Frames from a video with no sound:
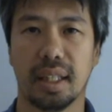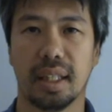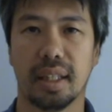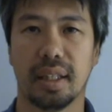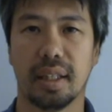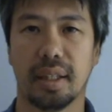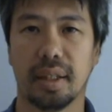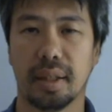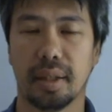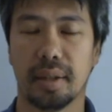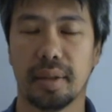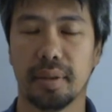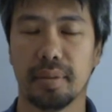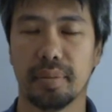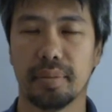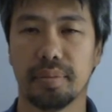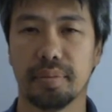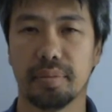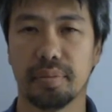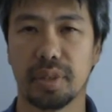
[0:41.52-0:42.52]
Um,
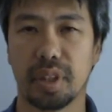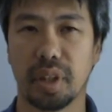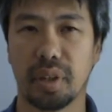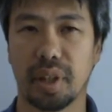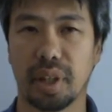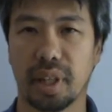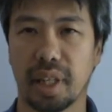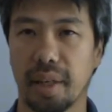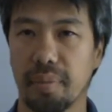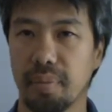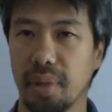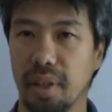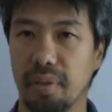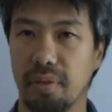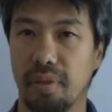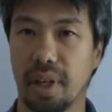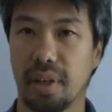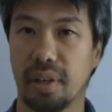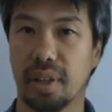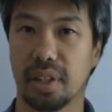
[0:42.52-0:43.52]
so there can be
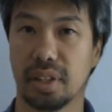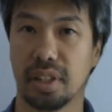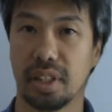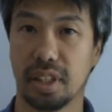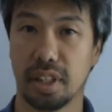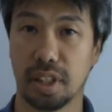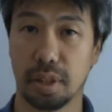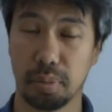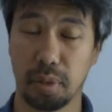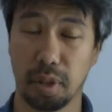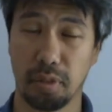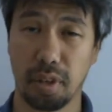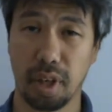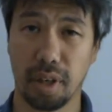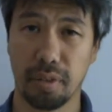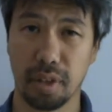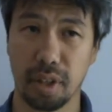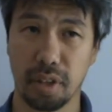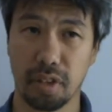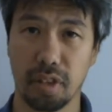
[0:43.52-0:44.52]
various systems of
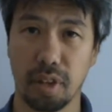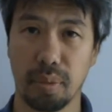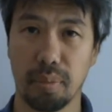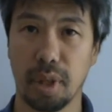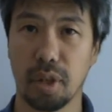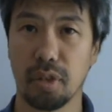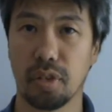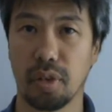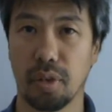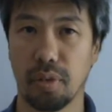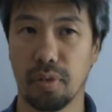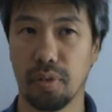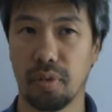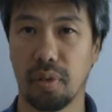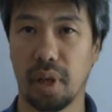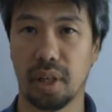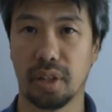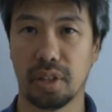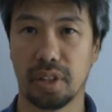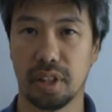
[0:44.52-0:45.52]
governance, and most of
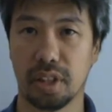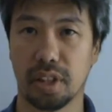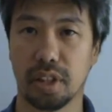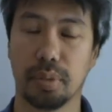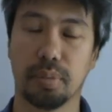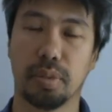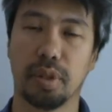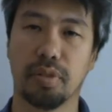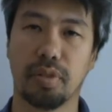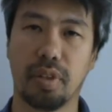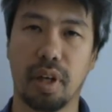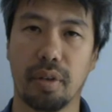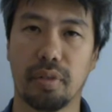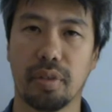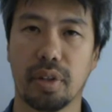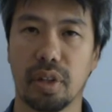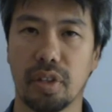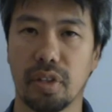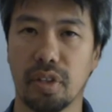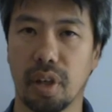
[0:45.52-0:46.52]
our systems of
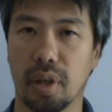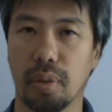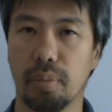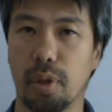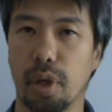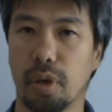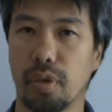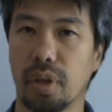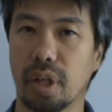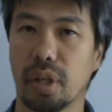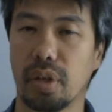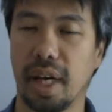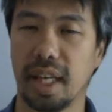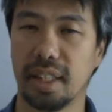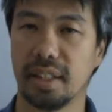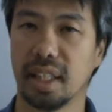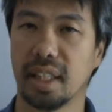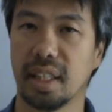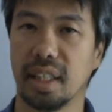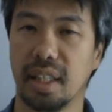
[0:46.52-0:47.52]
governance are
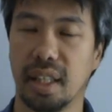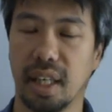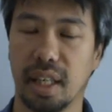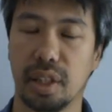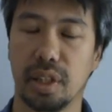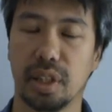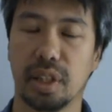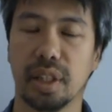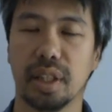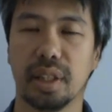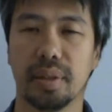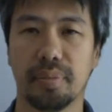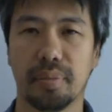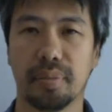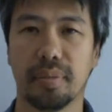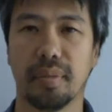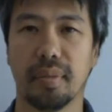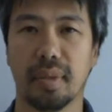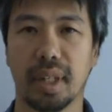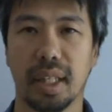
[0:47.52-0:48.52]
bureaucratic in nature.
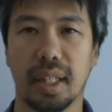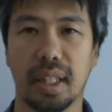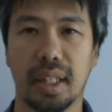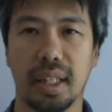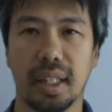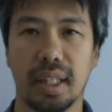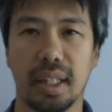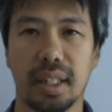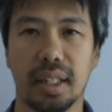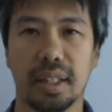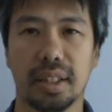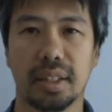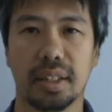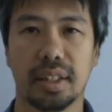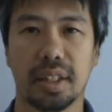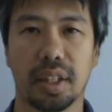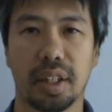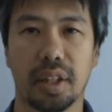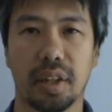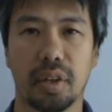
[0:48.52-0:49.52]

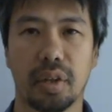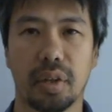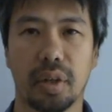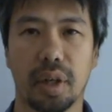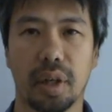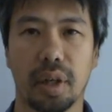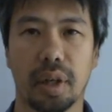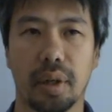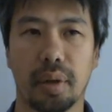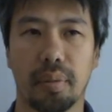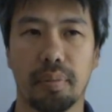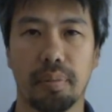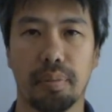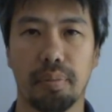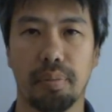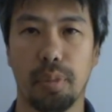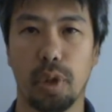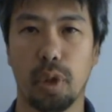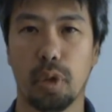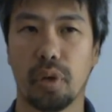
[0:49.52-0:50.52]
So uh,
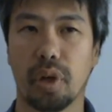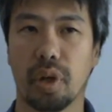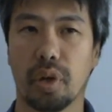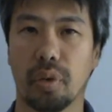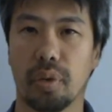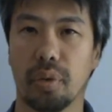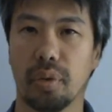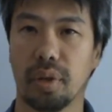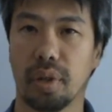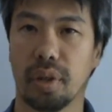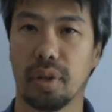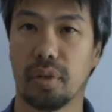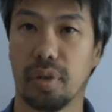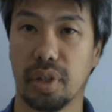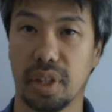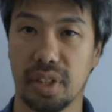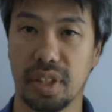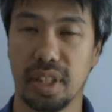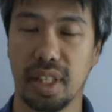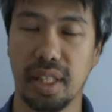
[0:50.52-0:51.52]

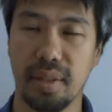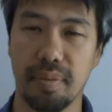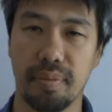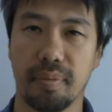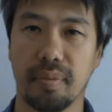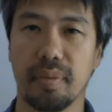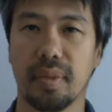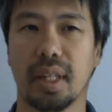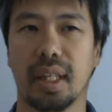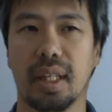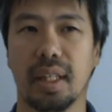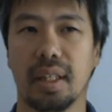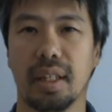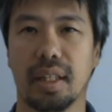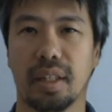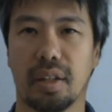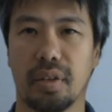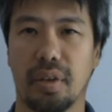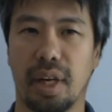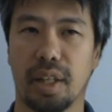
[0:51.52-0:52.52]
bureaucracy,
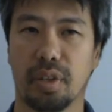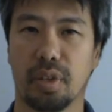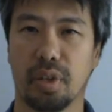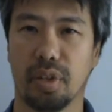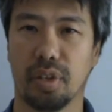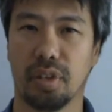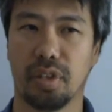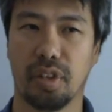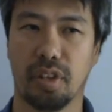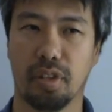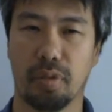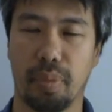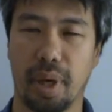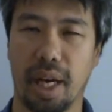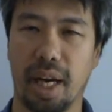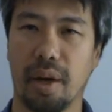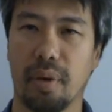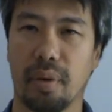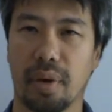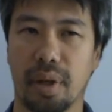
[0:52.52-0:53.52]
kratos is
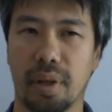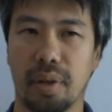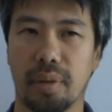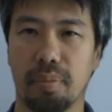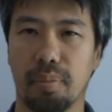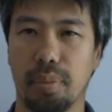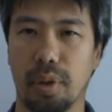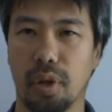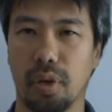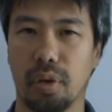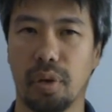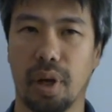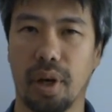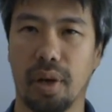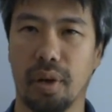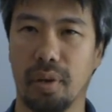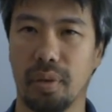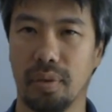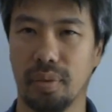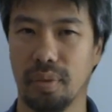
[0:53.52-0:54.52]
power,
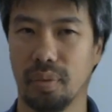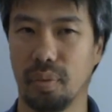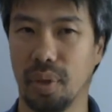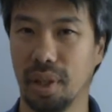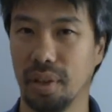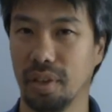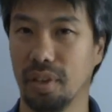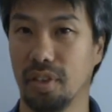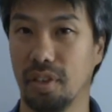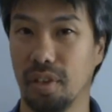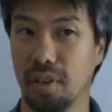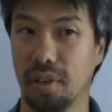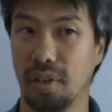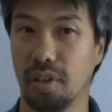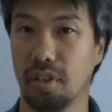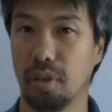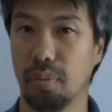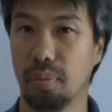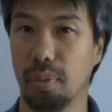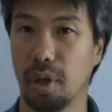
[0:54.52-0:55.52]
bureau, well, it's a,
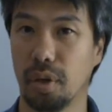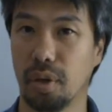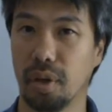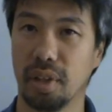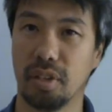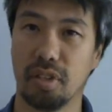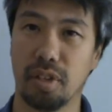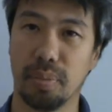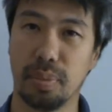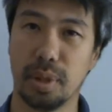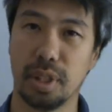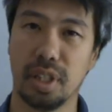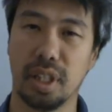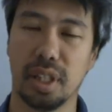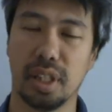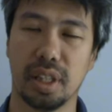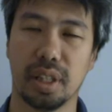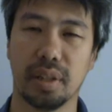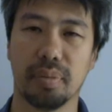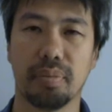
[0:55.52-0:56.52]
it's a bureau, it's a
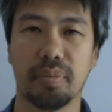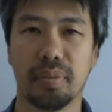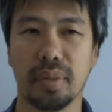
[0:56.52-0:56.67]
position.